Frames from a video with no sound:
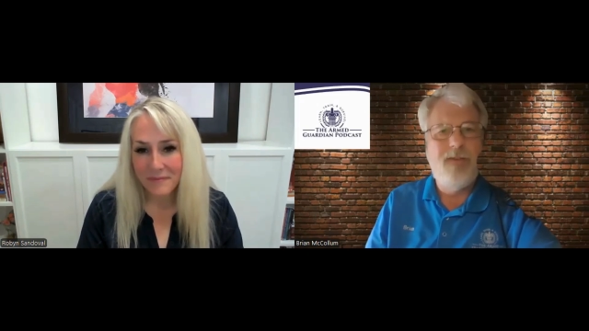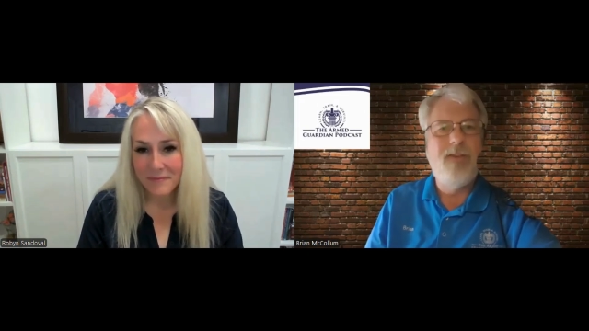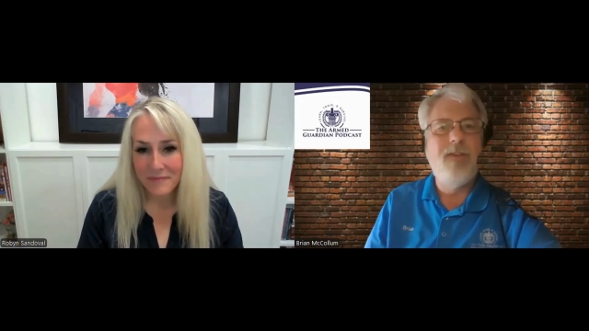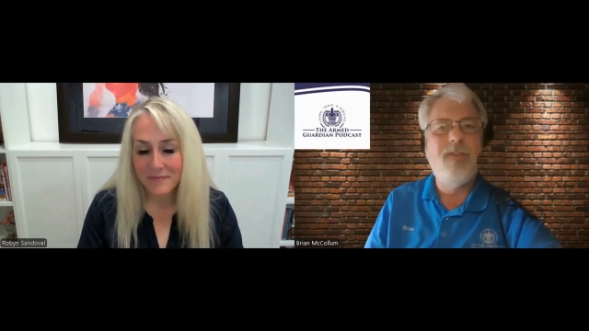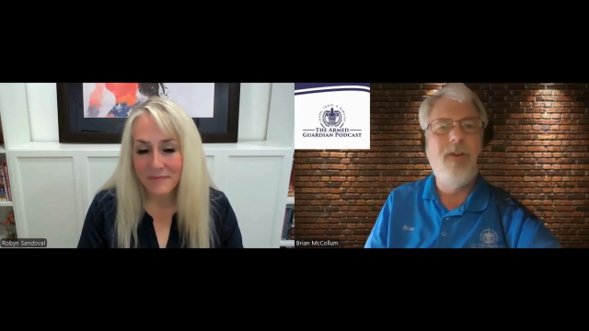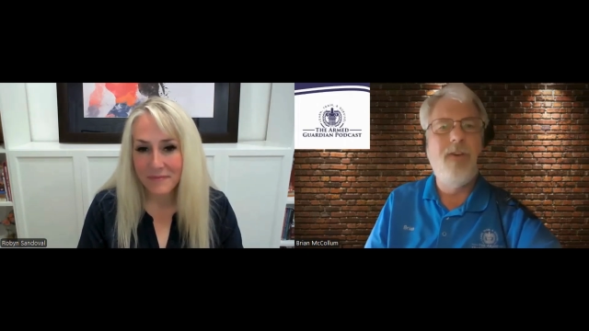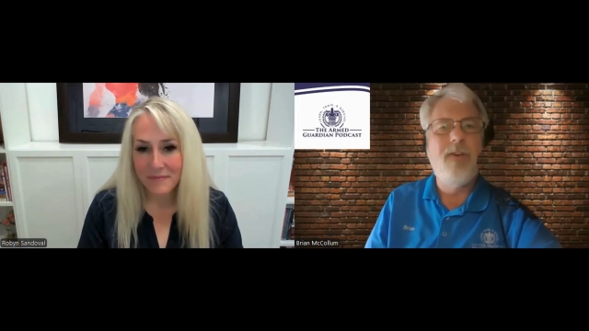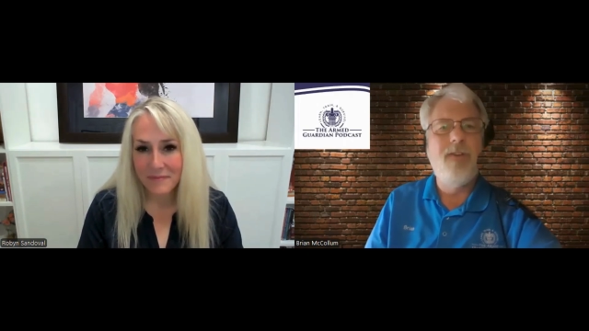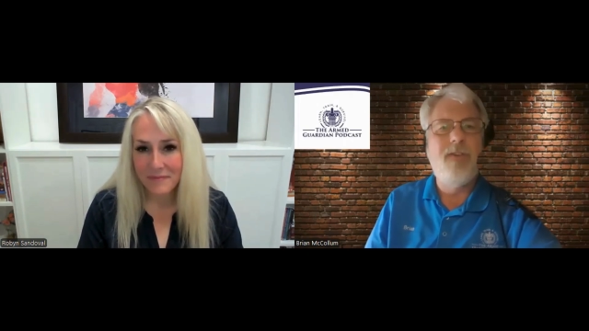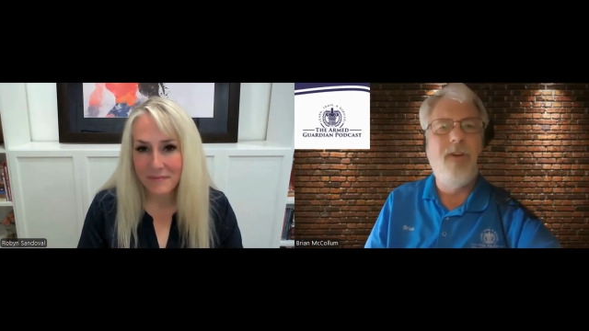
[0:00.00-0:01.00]
Speaker 1: you're talk,
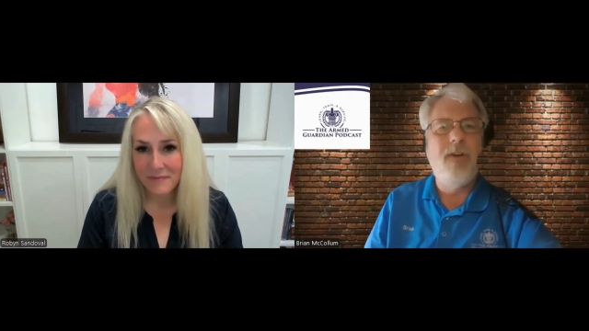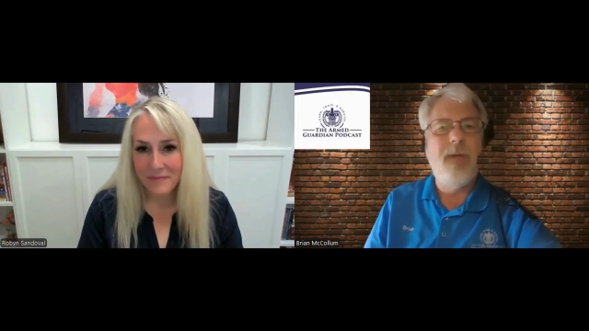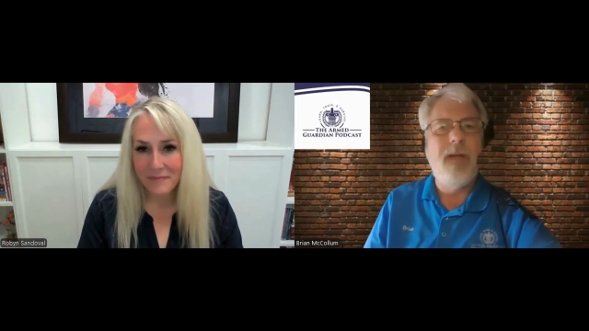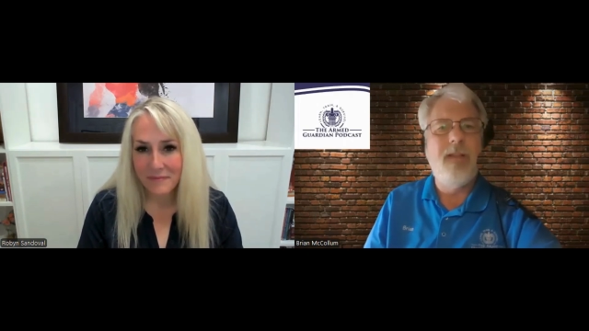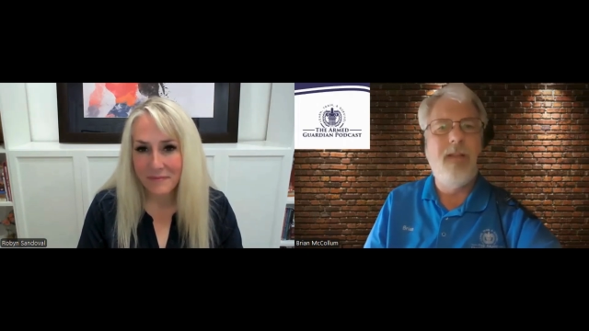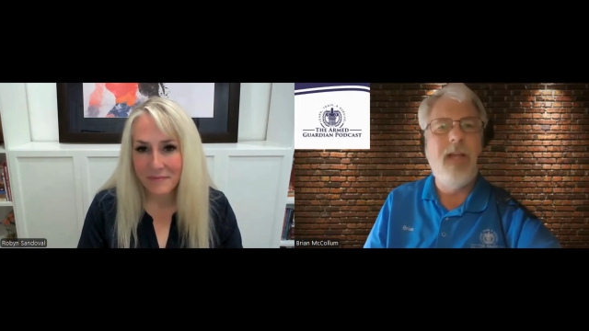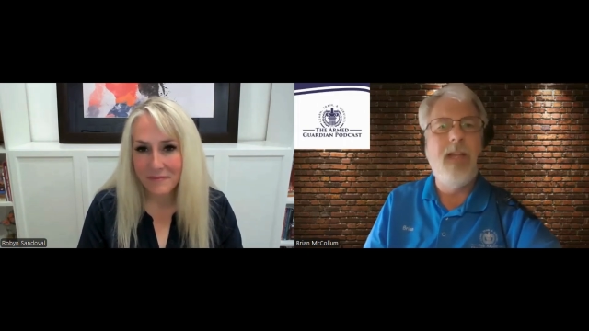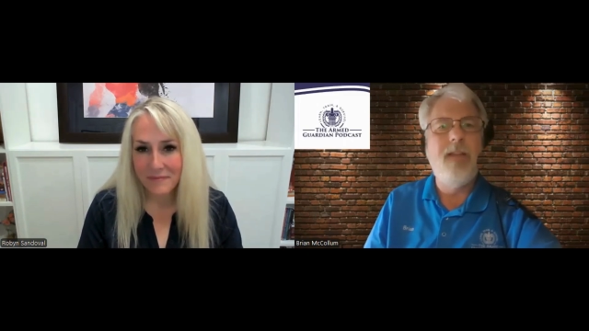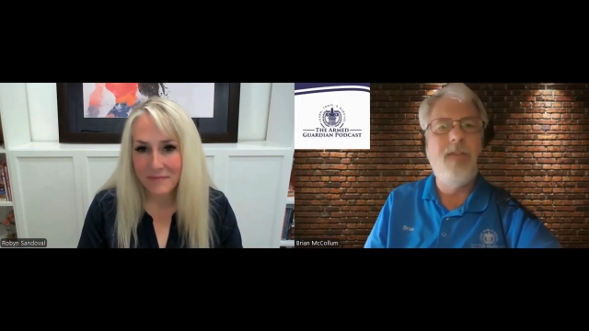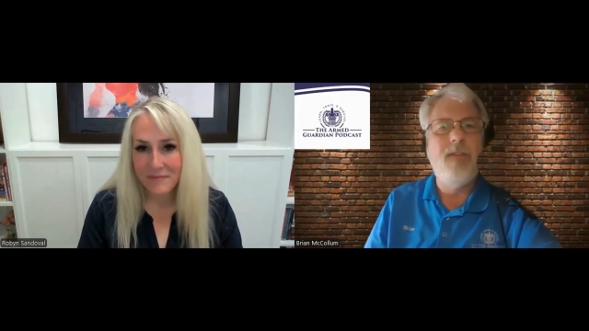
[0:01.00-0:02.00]
talking about the
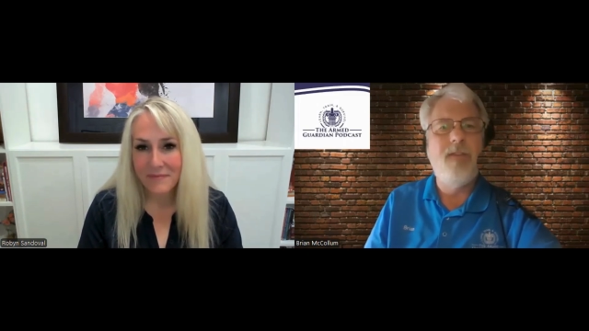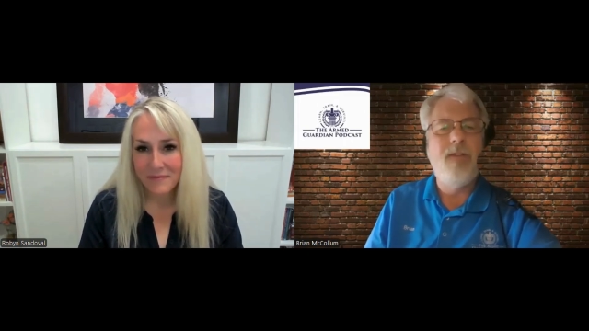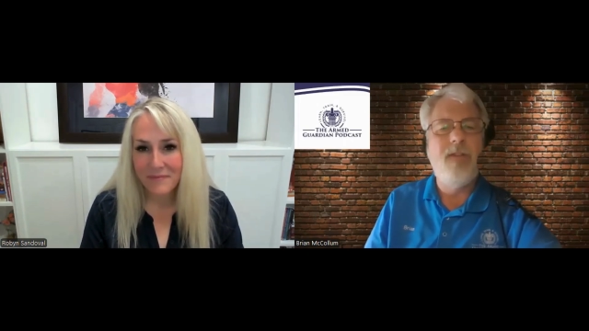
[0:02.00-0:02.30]
ladies and stuff.